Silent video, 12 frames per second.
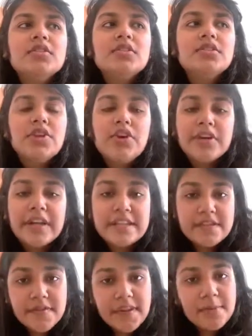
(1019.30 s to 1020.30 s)
your
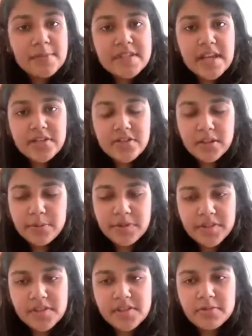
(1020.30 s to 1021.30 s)
SVM is actually
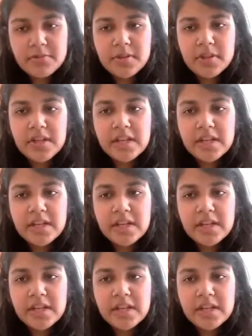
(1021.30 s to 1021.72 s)
pretty similar,